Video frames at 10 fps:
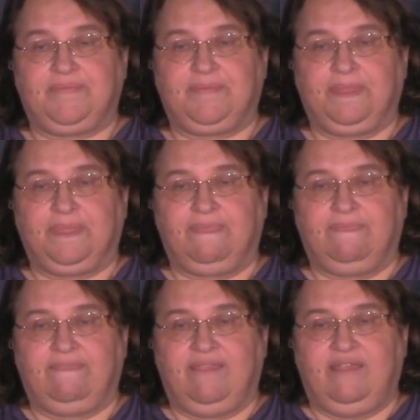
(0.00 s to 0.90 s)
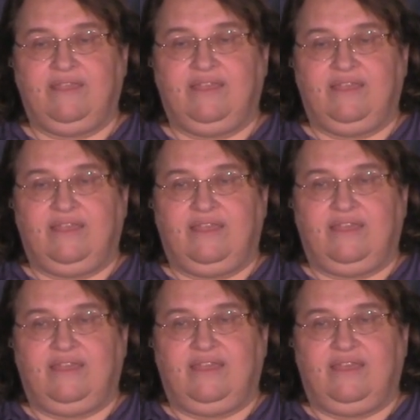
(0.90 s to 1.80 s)

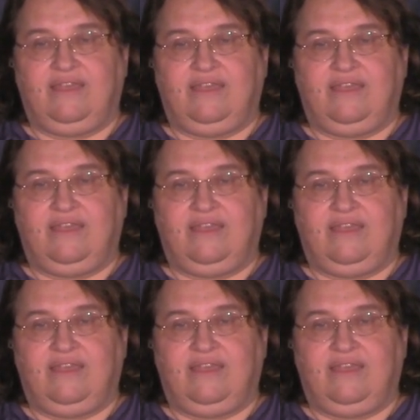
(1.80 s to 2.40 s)
(no one is talking)